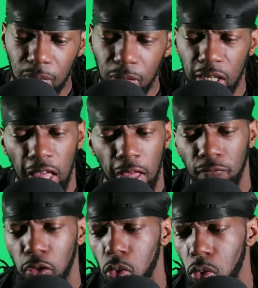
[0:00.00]
if
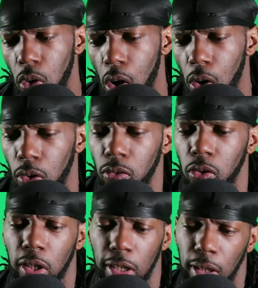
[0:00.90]
you are
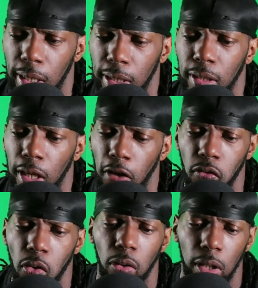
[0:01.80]
looking, like I said, if you are
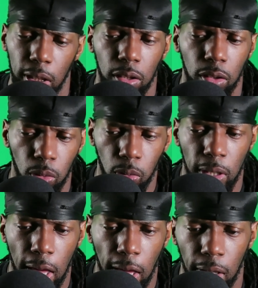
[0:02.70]
looking to
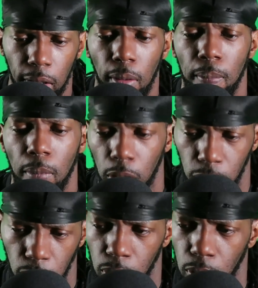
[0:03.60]
gain
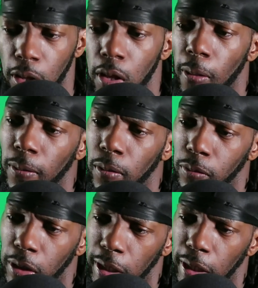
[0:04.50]
muscle, you know what I'm
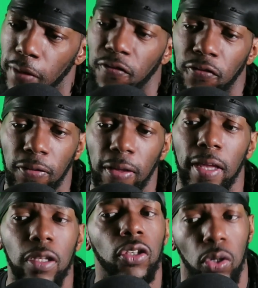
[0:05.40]
saying, get
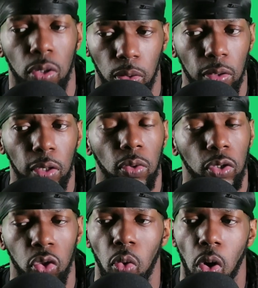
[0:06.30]
fitter than what you
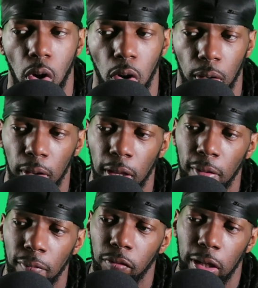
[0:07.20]
are,
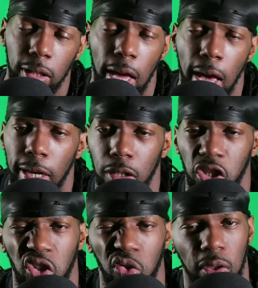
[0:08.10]
then you're adding a
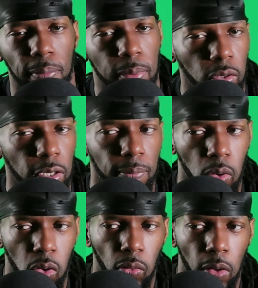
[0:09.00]
strength building
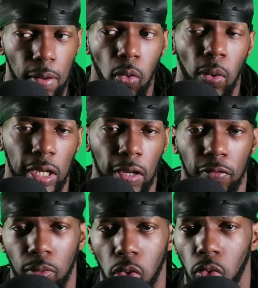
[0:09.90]
program, a weightlifting
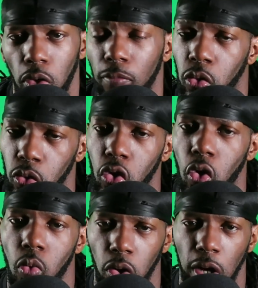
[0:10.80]
program to your
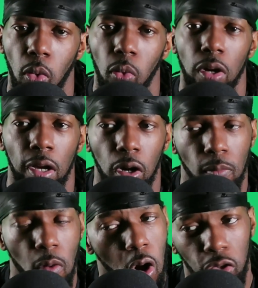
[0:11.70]
workout will help.
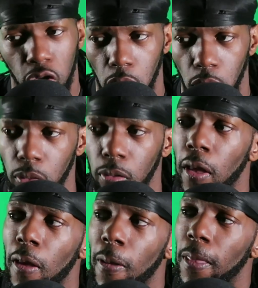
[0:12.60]
Also,
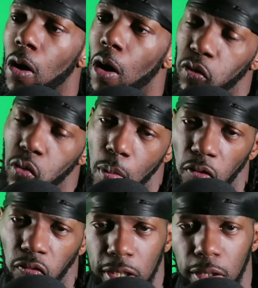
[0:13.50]
you want more
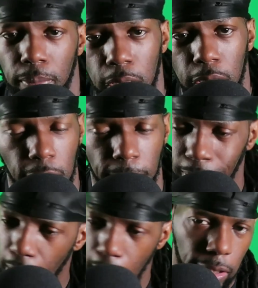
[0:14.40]
flexibility,
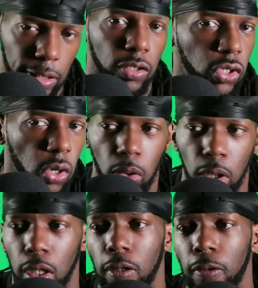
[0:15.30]
Pilates, yoga,
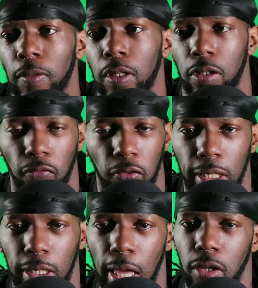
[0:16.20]
stuff like
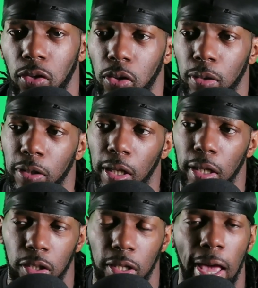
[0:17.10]
that, you know what I'm saying? Just
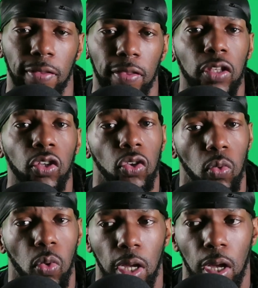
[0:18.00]
add that to your
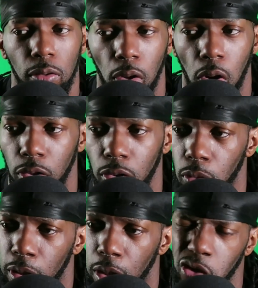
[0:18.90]
workout also,
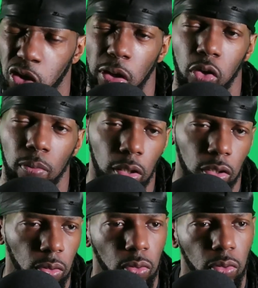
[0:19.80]
because you stretch your
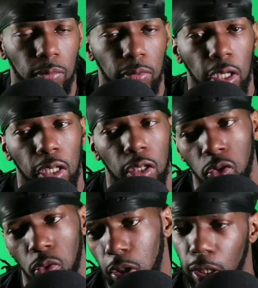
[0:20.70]
muscle, you know what I'm saying, your
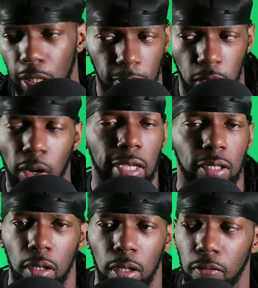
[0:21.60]
joints, your ligament, all that
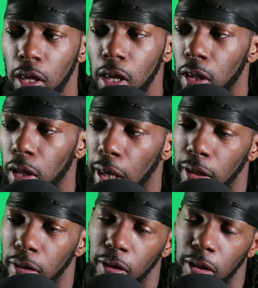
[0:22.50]
stuff, and
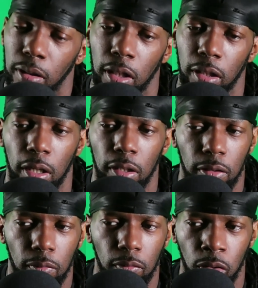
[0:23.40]
it's
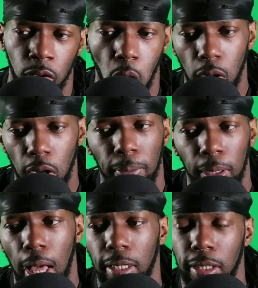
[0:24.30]
yoga and
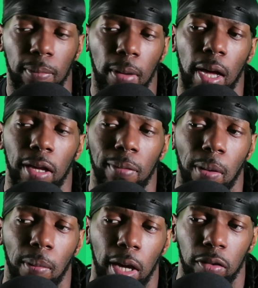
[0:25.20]
Pilates in my
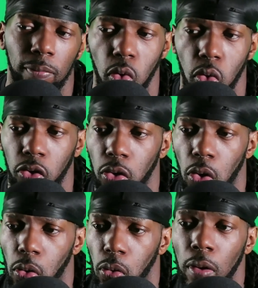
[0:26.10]
mind is more
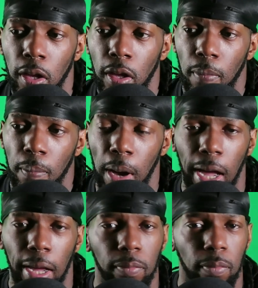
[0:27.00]
so
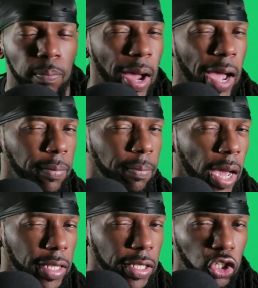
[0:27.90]
mind, body,
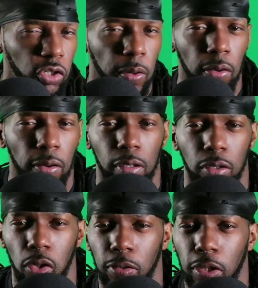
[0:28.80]
and spirit, you know what I'm
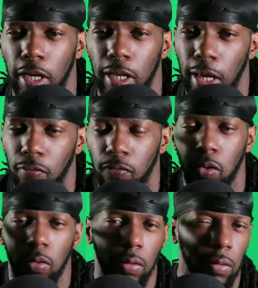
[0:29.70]
saying, like
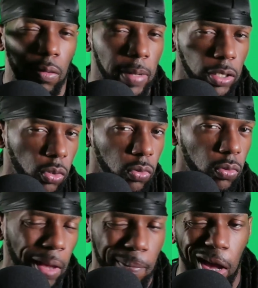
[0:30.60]
for mental, like
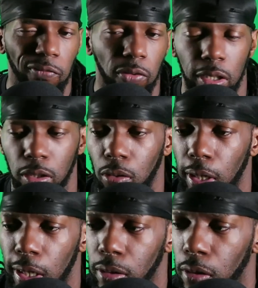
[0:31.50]
mindfulness and all that
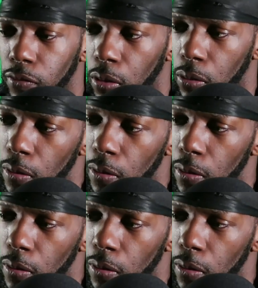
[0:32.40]
stuff. So,